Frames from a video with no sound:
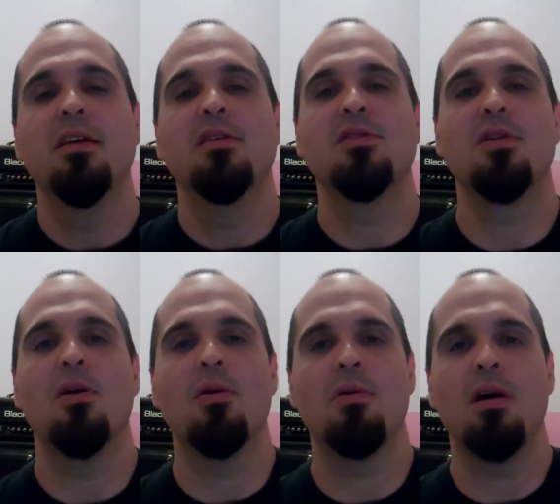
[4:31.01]

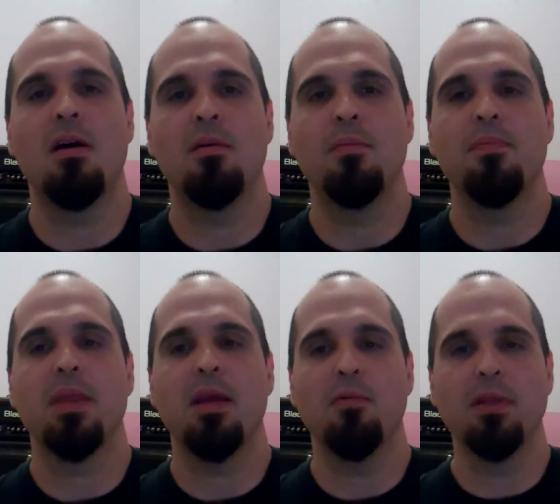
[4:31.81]
So
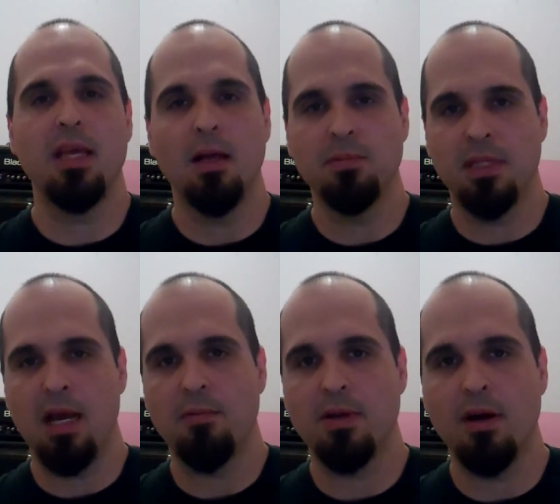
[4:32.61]
it really helped in
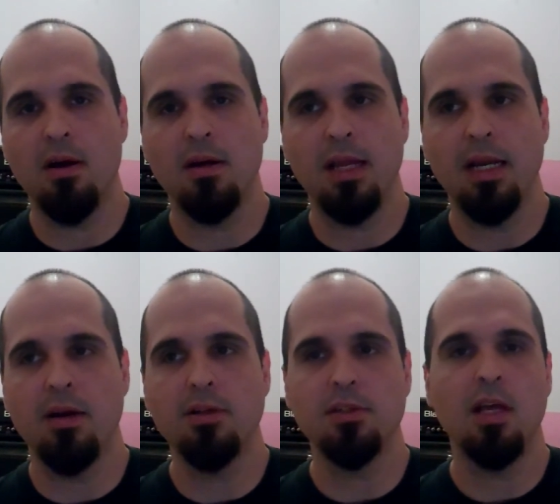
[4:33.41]
that regard, and it
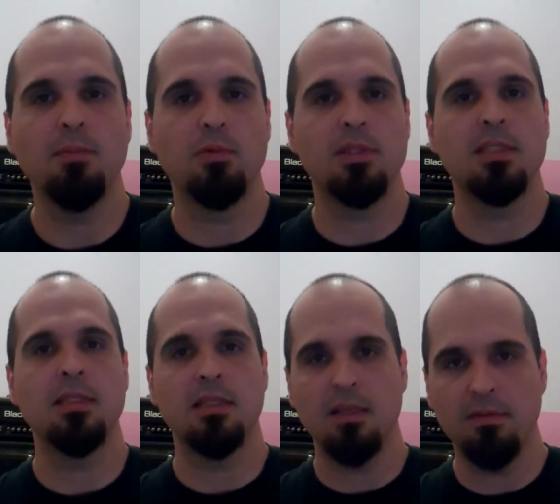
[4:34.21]
also helped with
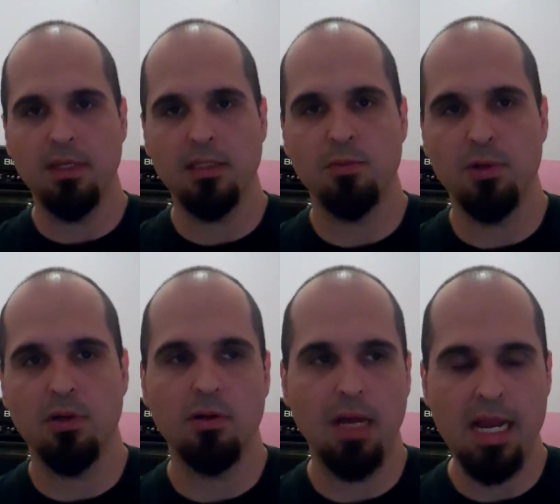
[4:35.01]
sensitivities. When
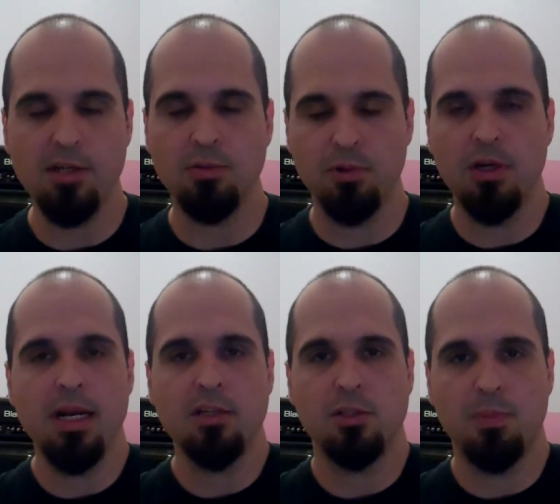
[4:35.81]
you're an
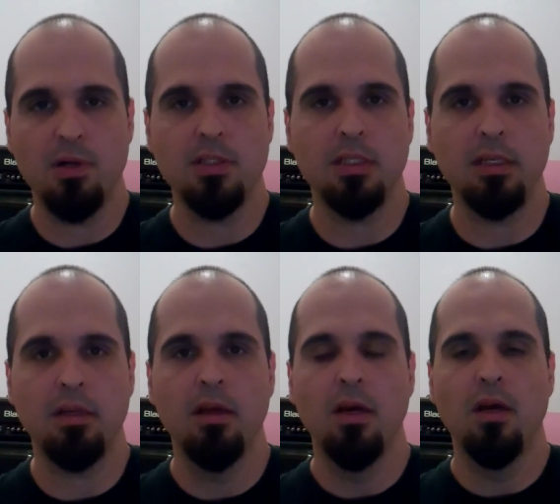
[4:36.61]
anxious person,
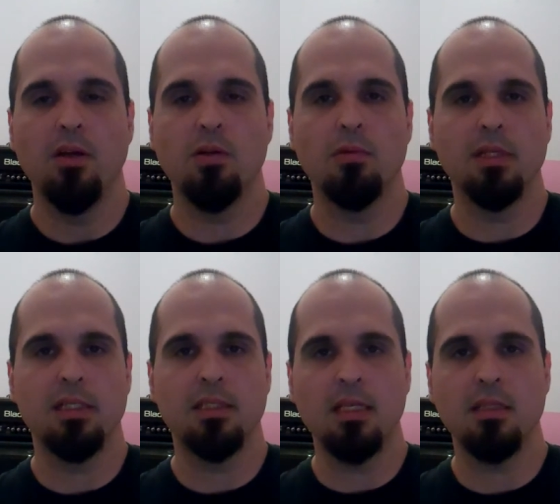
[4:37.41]
you're really
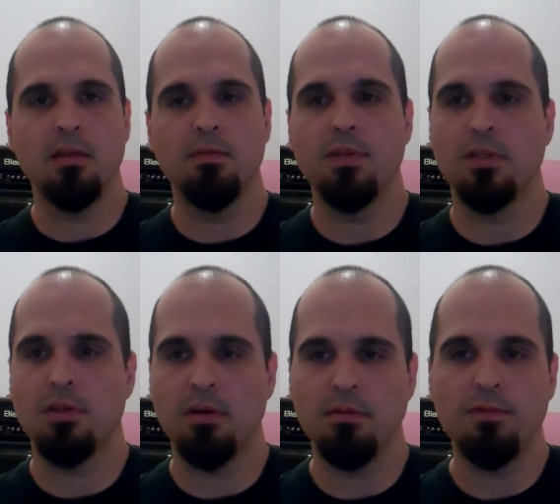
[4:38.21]
sensitive to
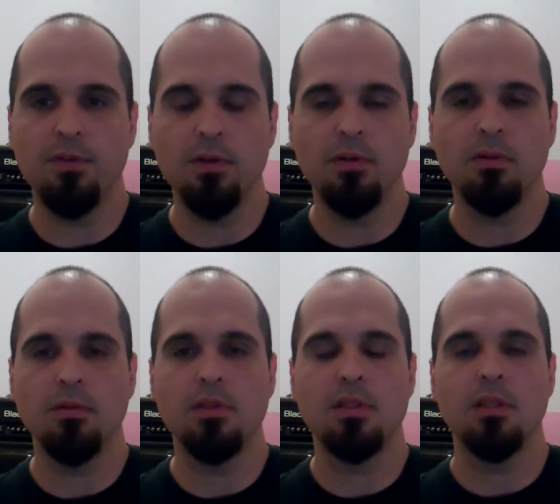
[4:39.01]
certain
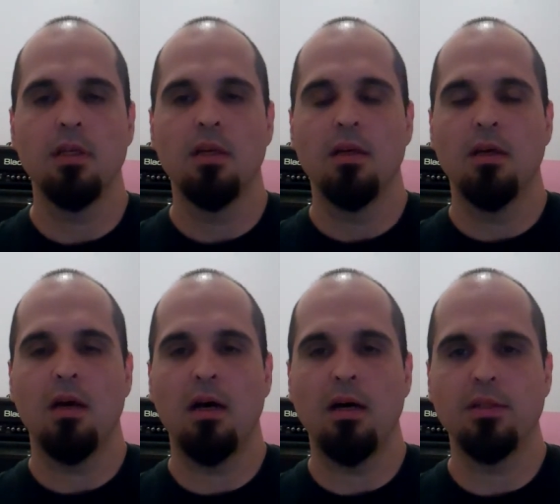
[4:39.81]
foods,
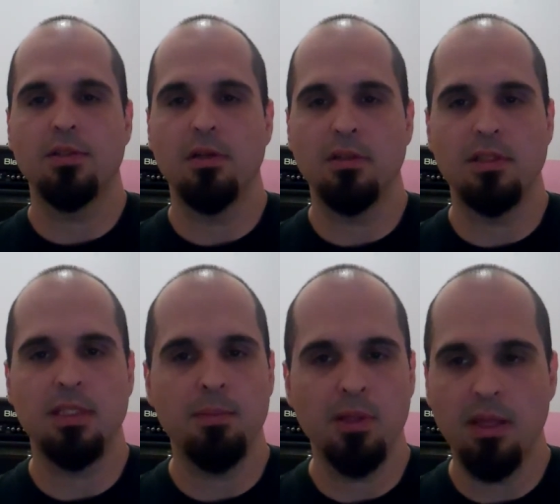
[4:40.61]
certain
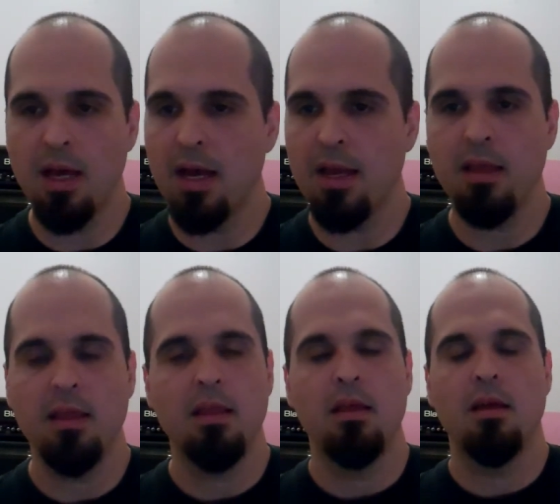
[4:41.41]
stimuli,
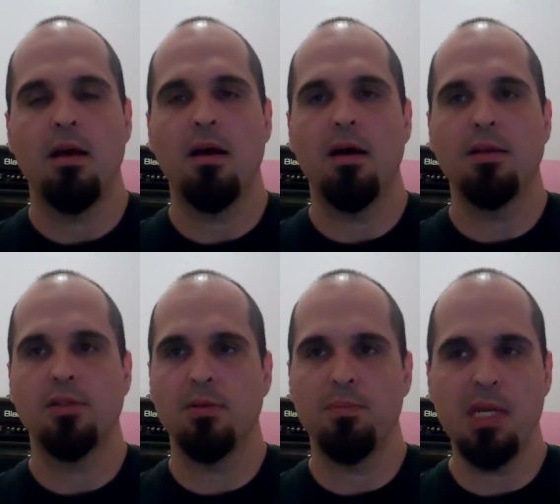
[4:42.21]

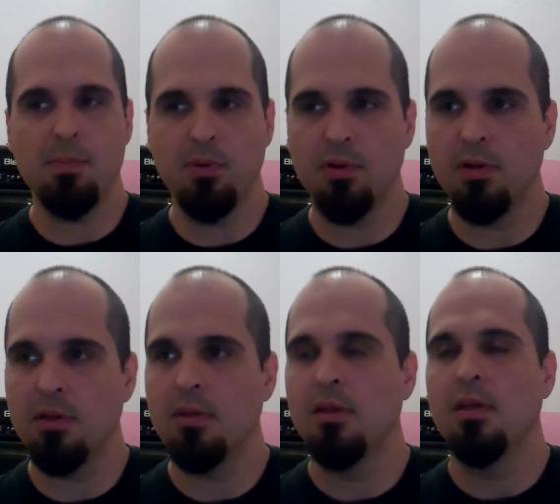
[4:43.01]
certain
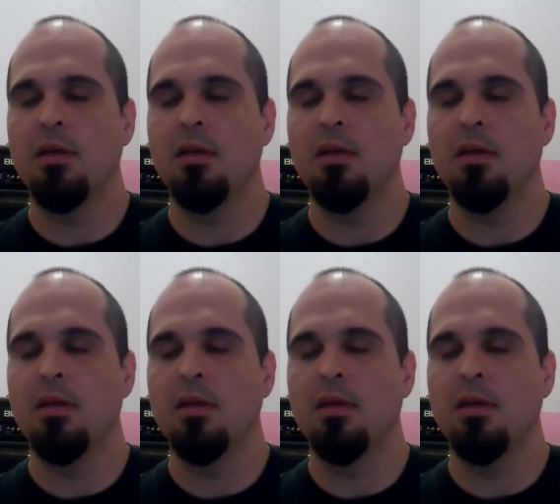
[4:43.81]
people.